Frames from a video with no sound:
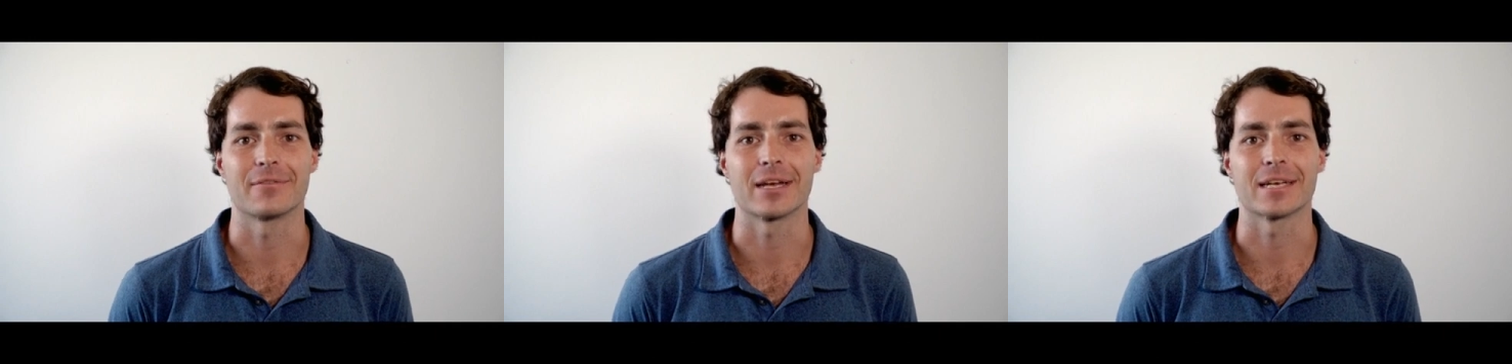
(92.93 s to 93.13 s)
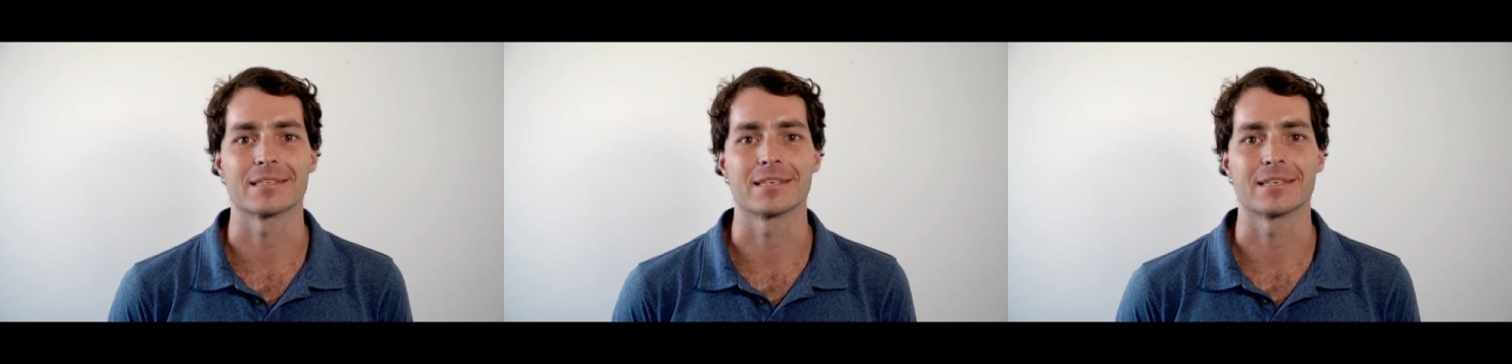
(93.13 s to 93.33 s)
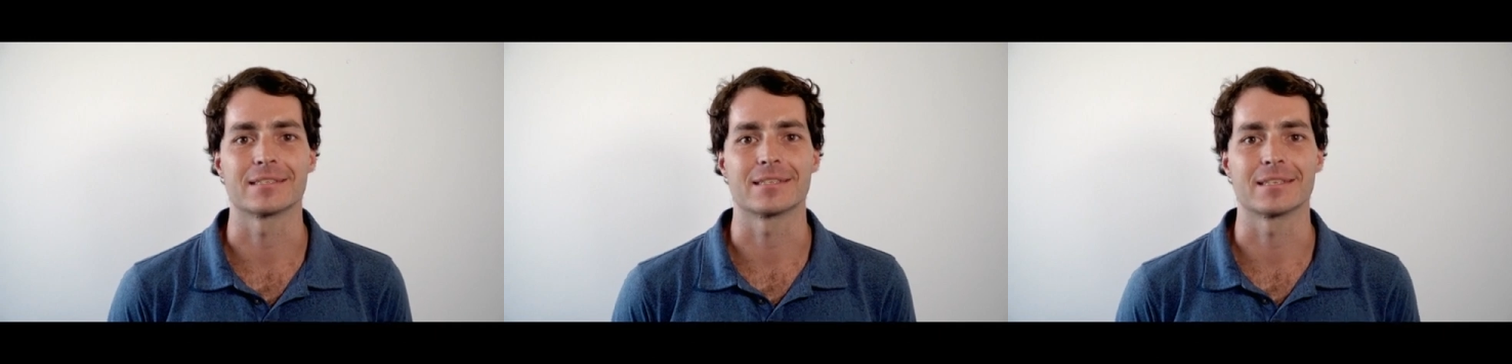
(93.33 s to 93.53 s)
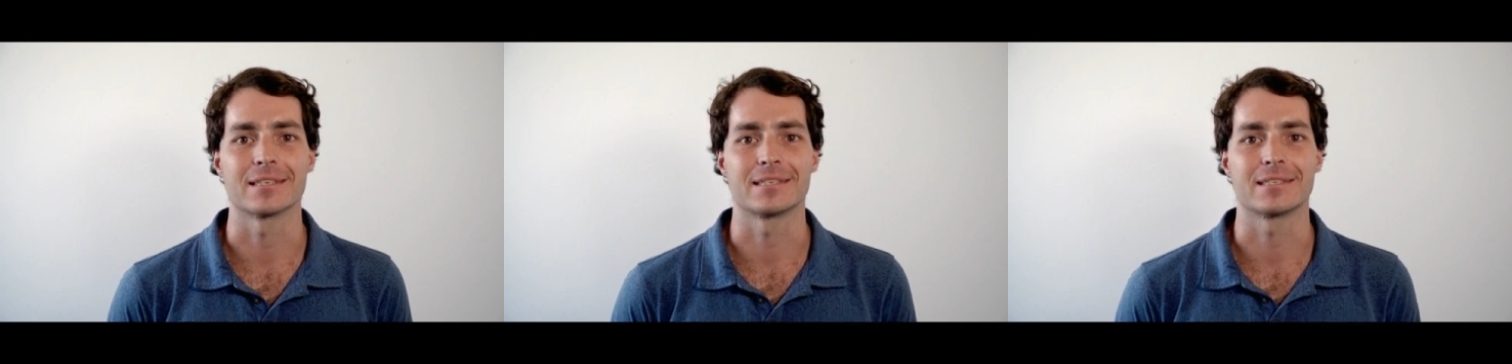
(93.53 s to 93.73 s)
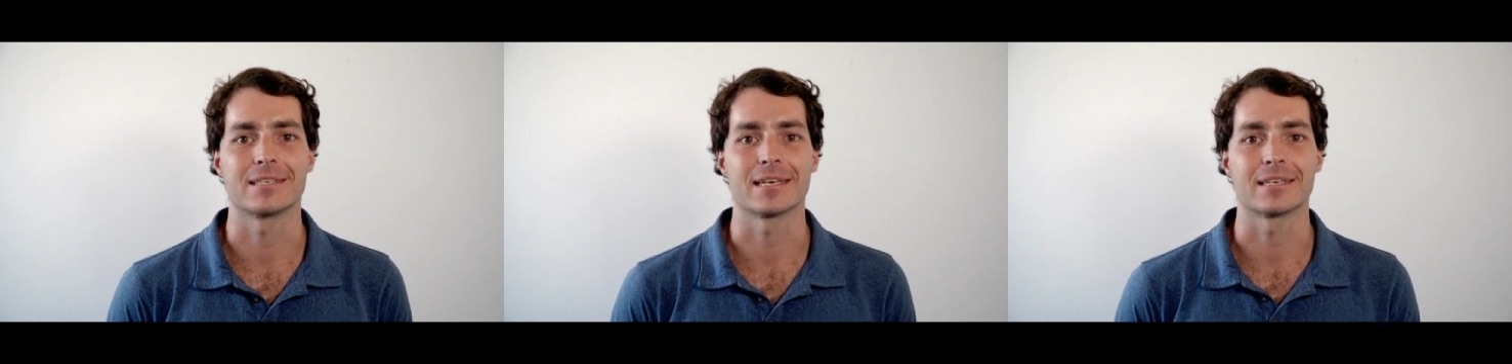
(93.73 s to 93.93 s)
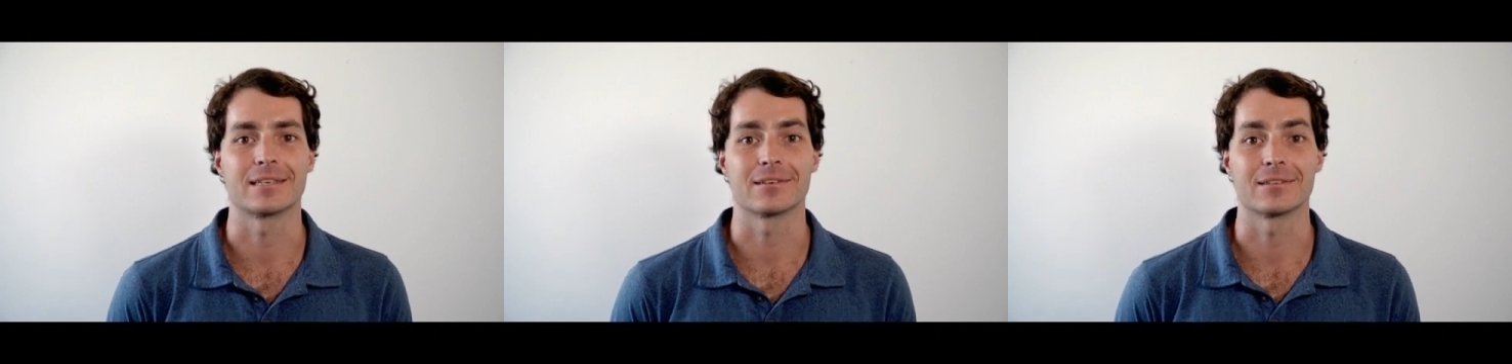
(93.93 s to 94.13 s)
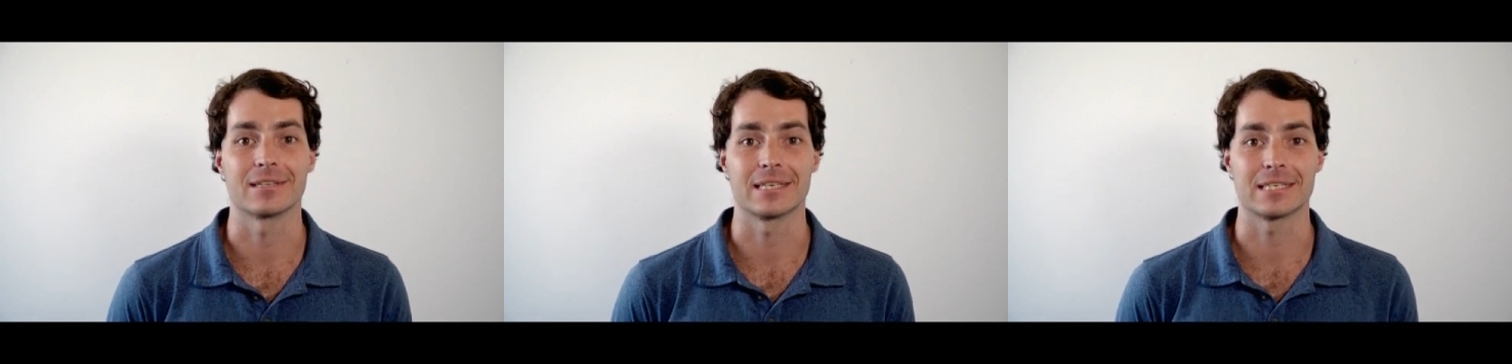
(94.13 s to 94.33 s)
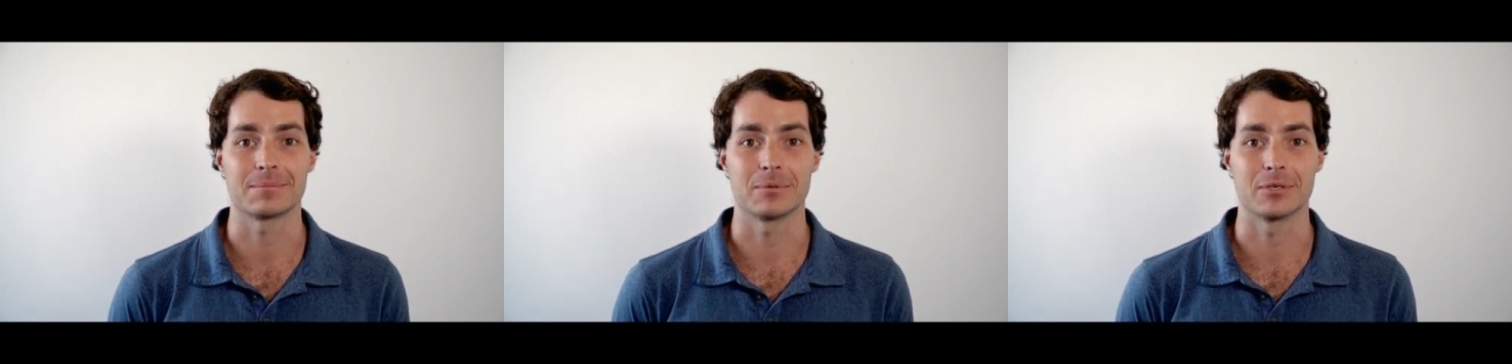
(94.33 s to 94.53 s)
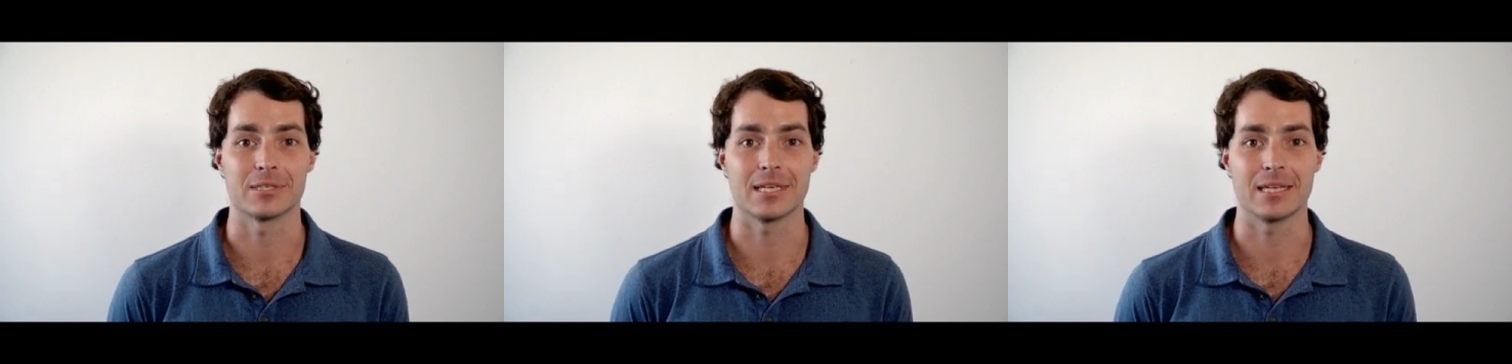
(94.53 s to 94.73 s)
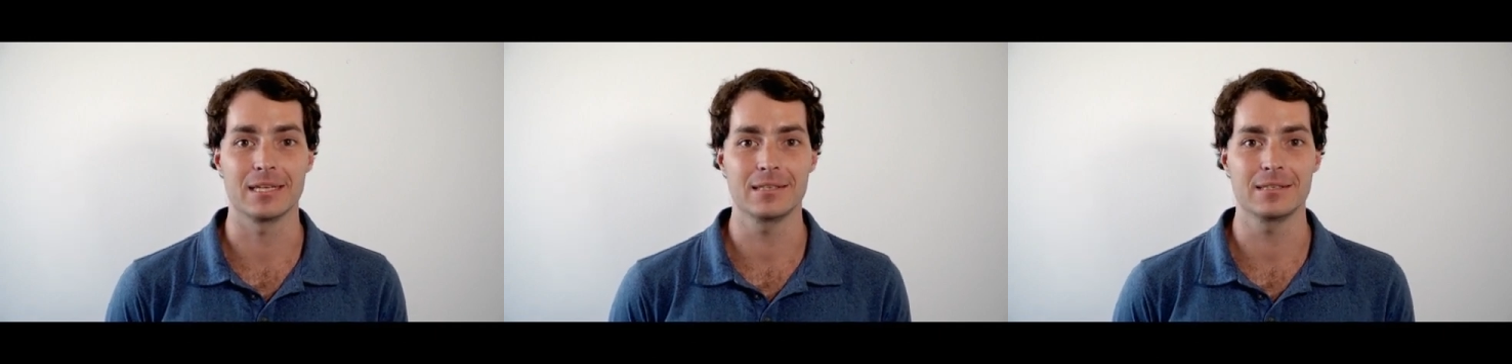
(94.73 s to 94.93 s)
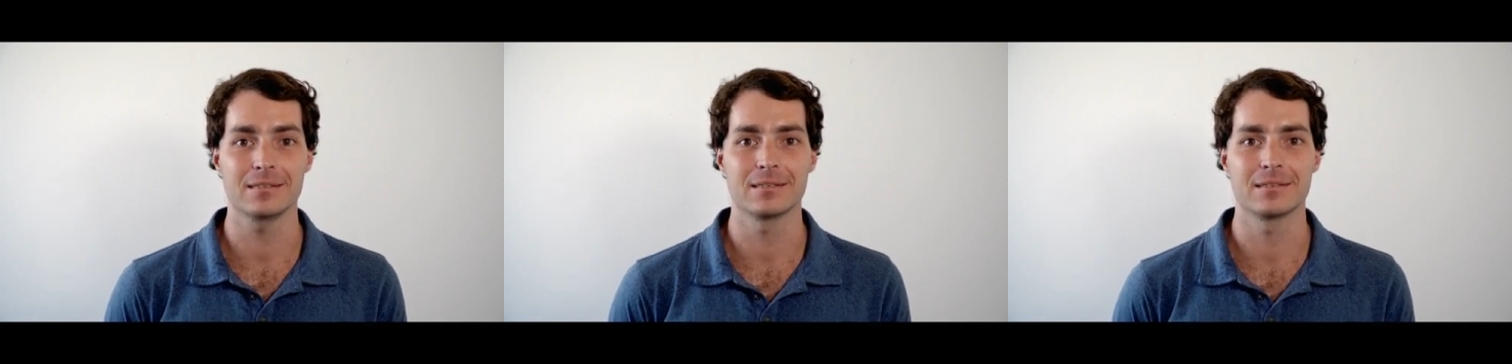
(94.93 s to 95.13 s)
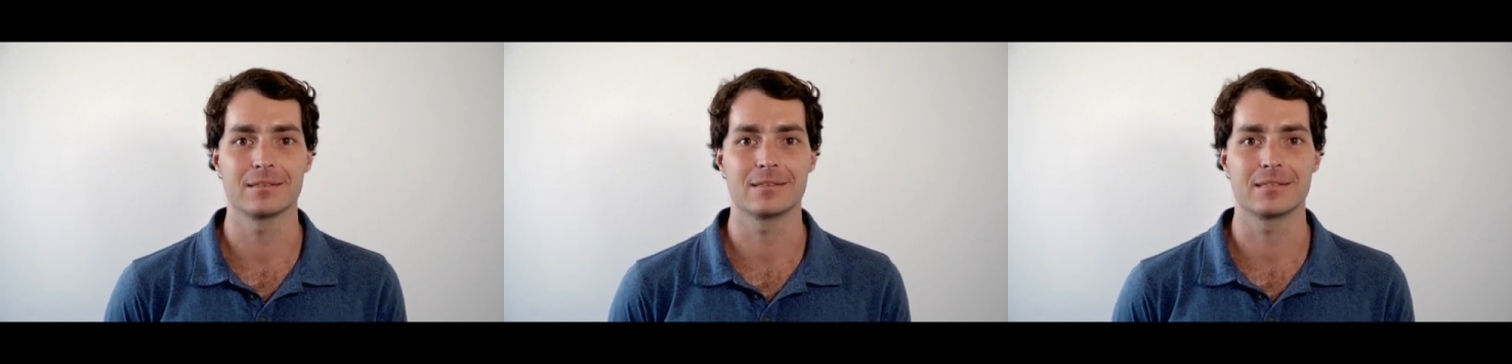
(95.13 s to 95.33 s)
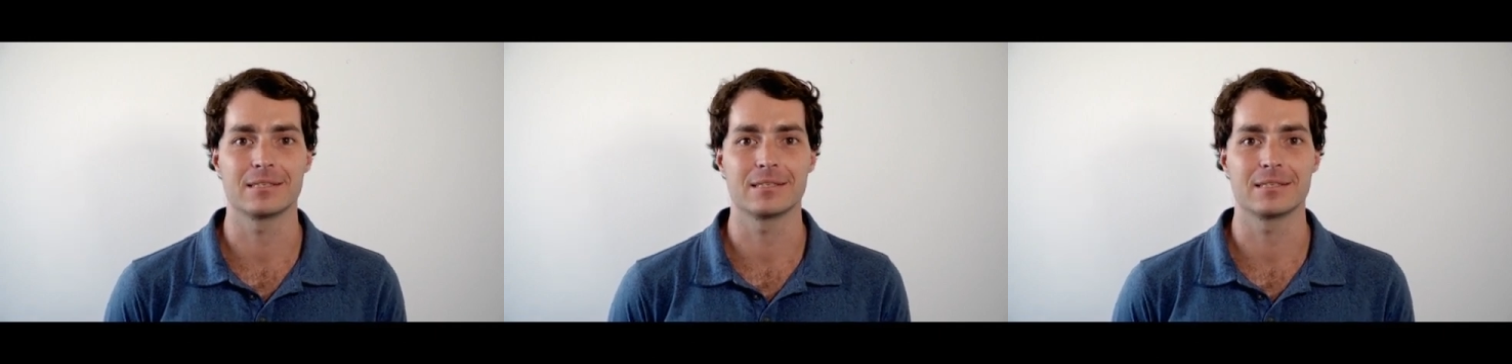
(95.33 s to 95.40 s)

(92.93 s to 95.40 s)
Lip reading: access to the technical expertise